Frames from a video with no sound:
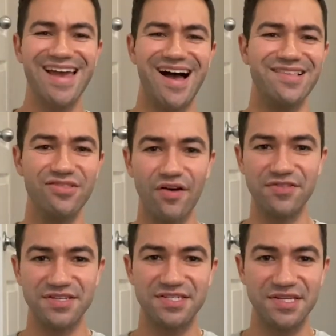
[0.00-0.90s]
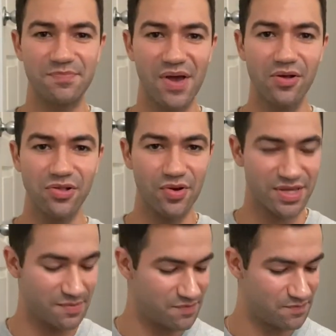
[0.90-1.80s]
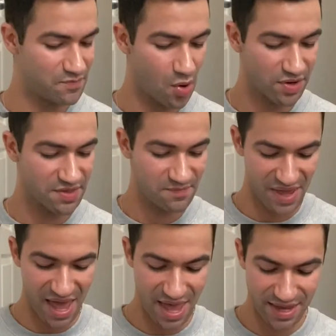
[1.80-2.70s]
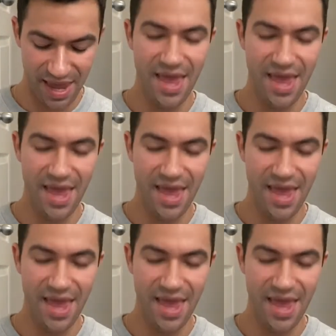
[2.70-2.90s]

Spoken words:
I love the seatbelt looking part of the bag.